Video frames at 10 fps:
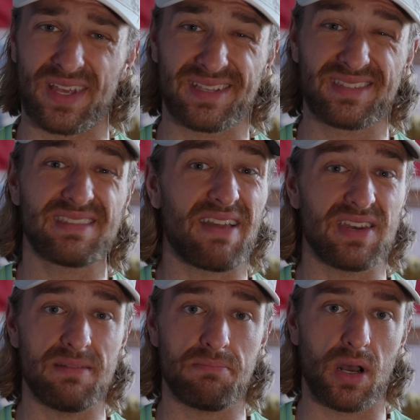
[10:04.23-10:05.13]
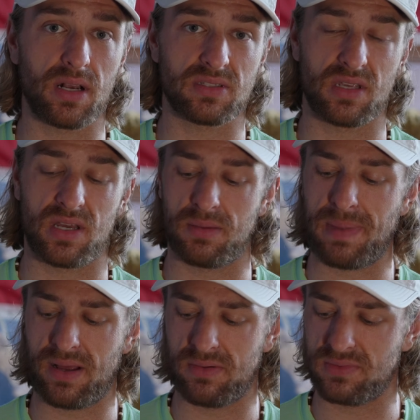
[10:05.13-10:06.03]
for like $70
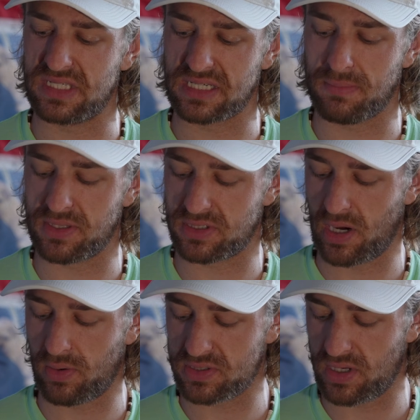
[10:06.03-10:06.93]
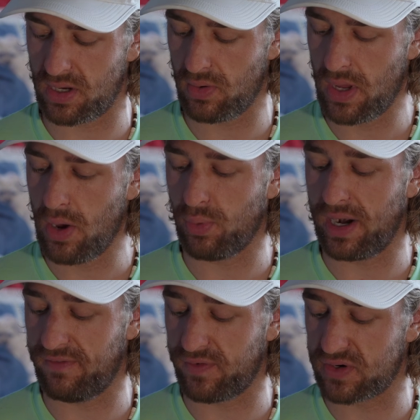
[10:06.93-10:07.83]
about 6 months ago or so
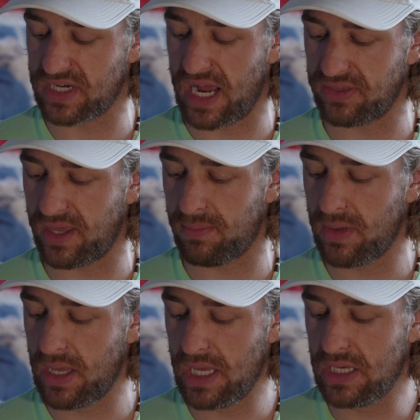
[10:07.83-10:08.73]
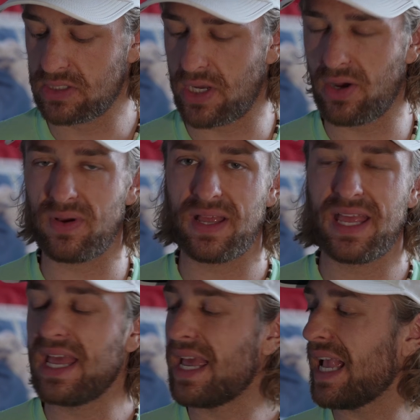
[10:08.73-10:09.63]
when I first got them. So
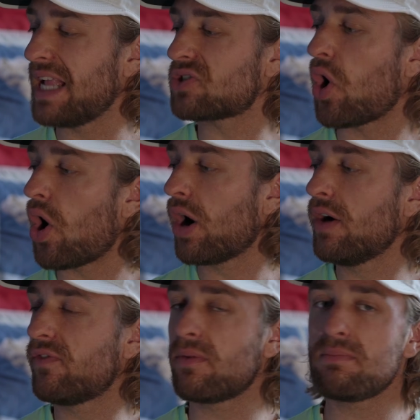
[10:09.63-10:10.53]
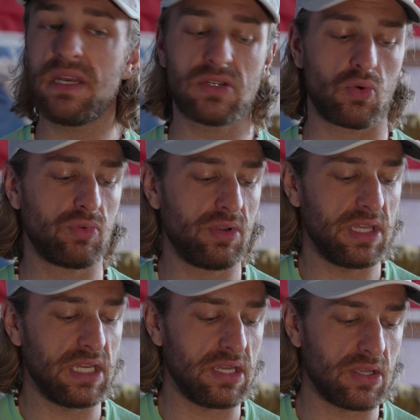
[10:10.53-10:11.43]
it's hard for me to
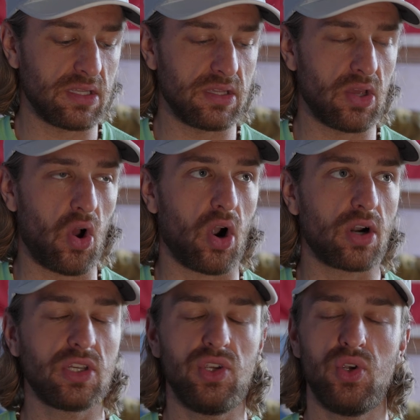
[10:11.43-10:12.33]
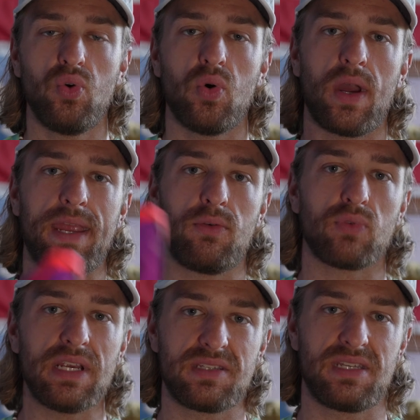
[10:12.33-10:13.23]
really argue a
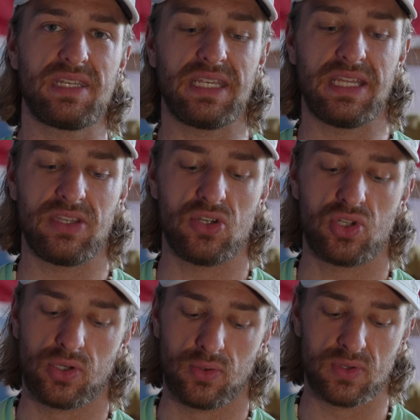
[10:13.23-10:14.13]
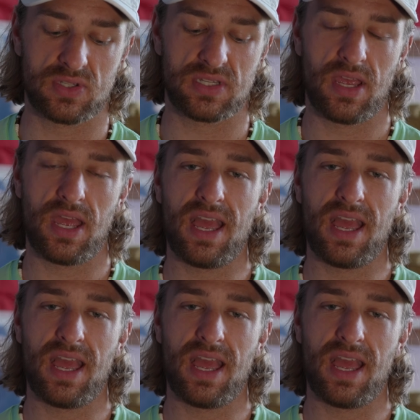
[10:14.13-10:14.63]
reason to get these shoes